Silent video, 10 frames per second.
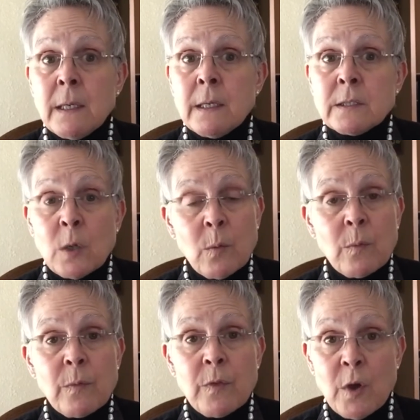So
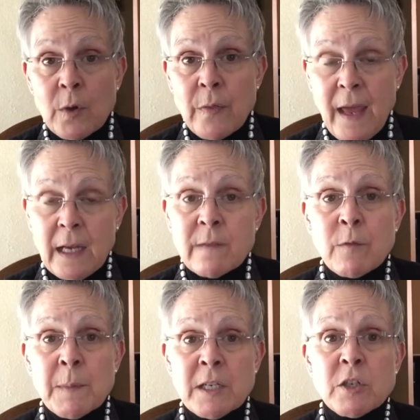that
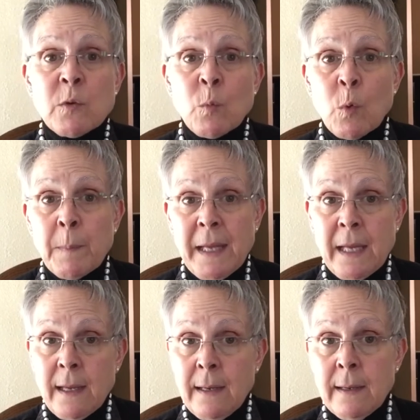information will
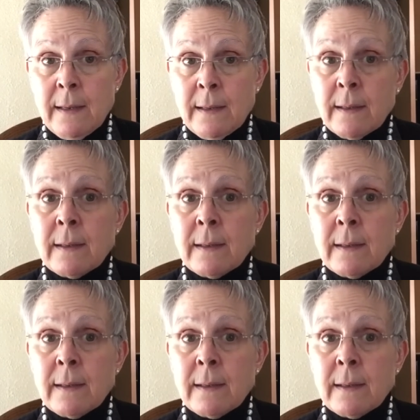be in